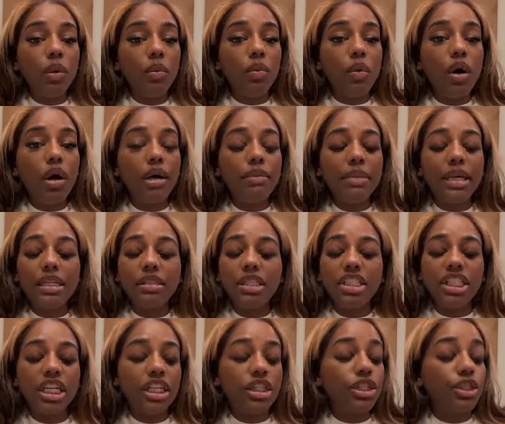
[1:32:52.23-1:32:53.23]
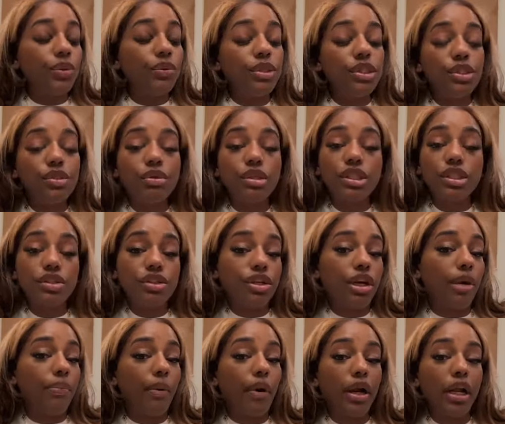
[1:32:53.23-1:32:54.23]
Two of Swords
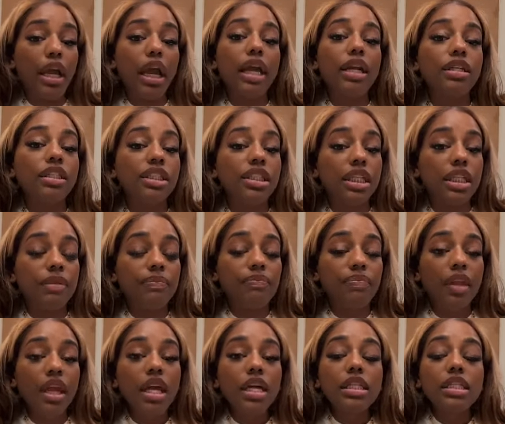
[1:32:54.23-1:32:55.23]
is third party energy.